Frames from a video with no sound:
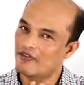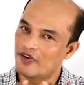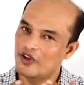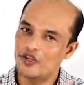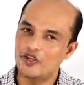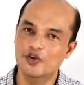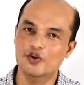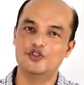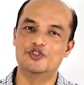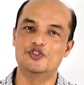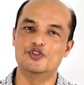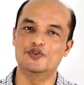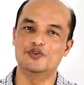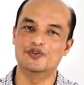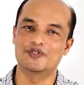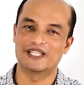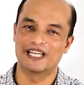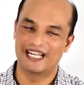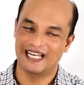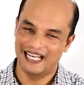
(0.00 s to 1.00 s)
you
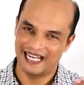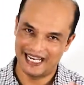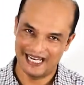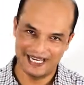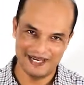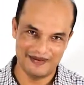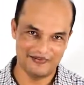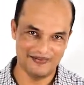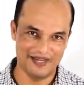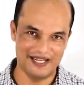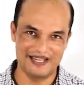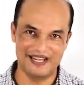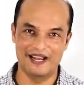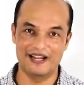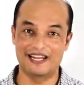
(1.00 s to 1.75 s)
choose, let it be done.